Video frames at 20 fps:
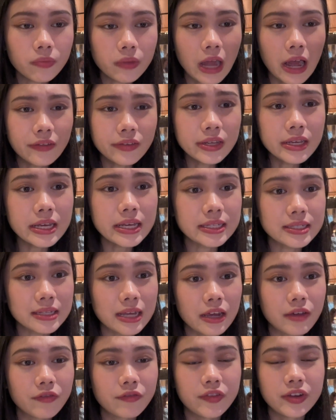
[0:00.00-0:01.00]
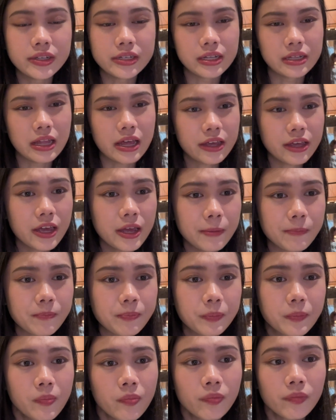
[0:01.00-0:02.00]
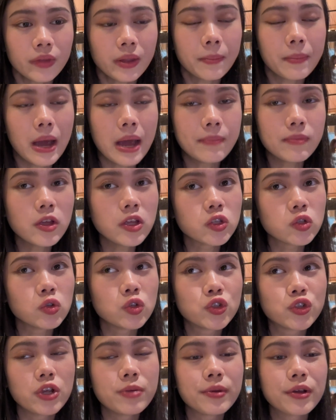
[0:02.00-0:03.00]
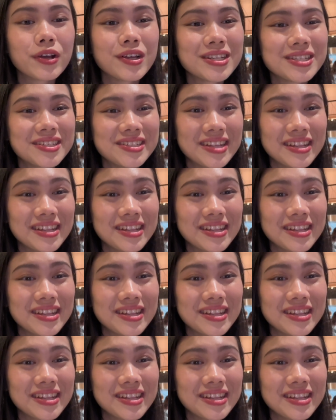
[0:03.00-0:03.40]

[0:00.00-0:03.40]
I think it's like vanilla cake, but I'm not too sure because